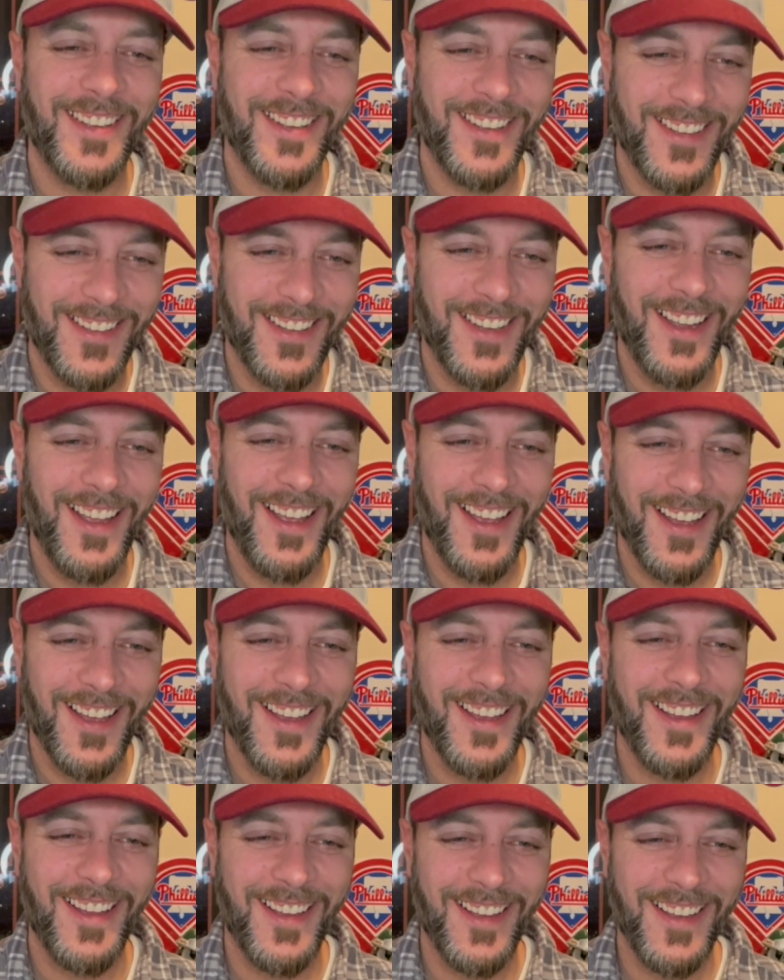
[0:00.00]
Yeah. It's
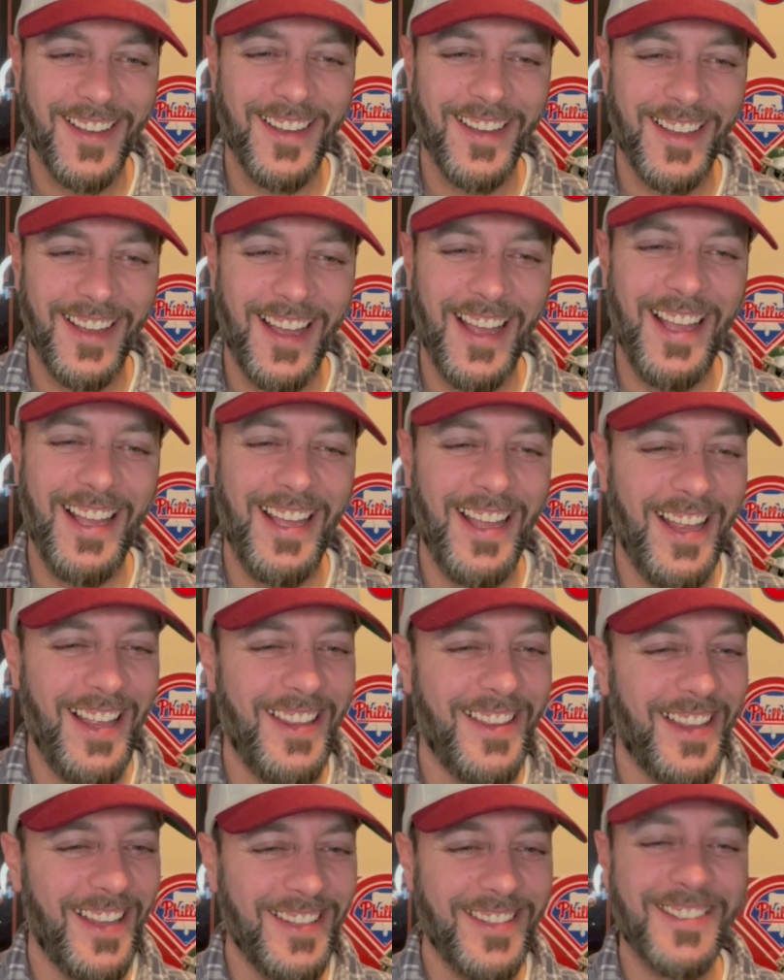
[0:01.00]
gloves, and they're
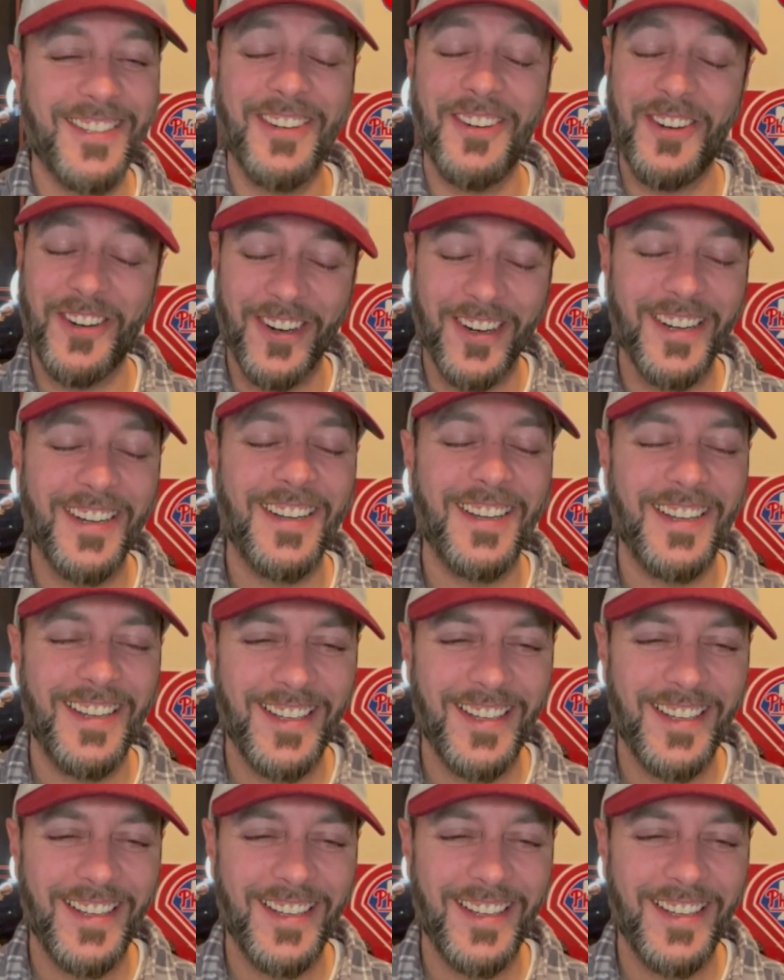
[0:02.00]
cool. Beautiful. They're